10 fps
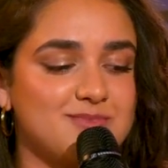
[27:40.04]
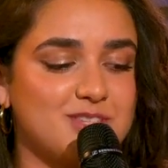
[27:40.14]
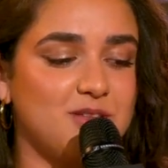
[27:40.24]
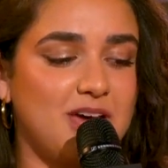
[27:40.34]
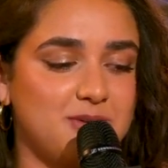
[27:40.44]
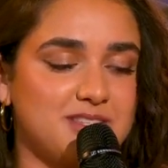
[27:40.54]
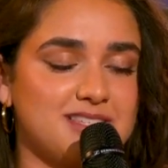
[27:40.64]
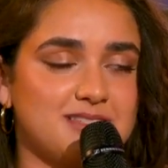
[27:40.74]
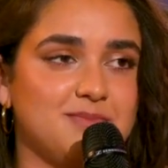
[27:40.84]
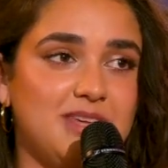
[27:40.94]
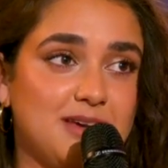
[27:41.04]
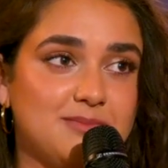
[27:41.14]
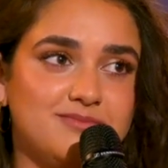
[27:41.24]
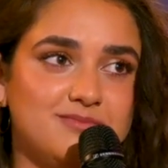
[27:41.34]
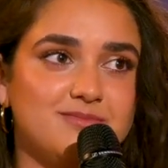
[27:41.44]
So that was, yeah,
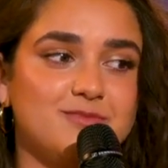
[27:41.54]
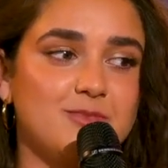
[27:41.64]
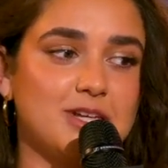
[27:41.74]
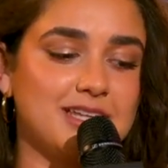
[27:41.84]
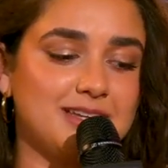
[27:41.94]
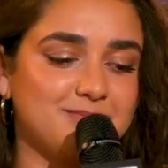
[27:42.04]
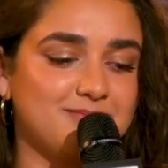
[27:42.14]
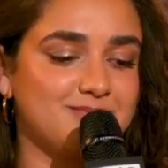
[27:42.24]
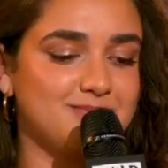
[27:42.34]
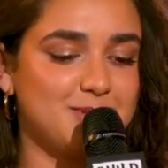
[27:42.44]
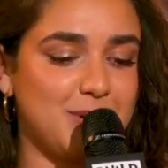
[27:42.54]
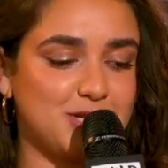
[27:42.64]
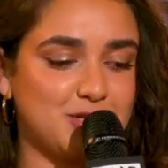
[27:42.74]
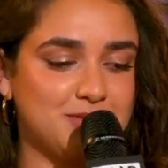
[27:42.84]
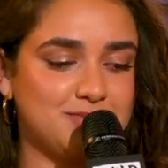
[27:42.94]
really special,